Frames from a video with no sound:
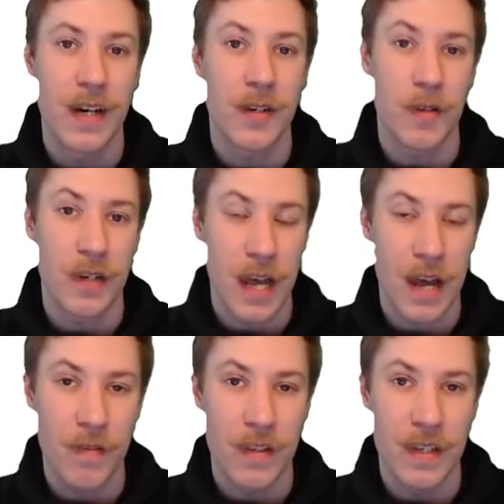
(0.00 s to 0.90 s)
I do not
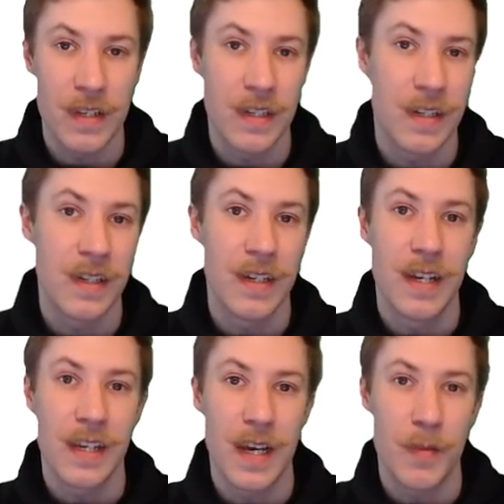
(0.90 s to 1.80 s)
have the uh,
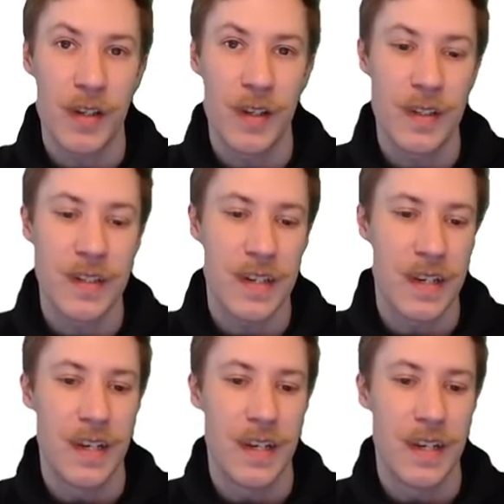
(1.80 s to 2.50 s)
chemicals,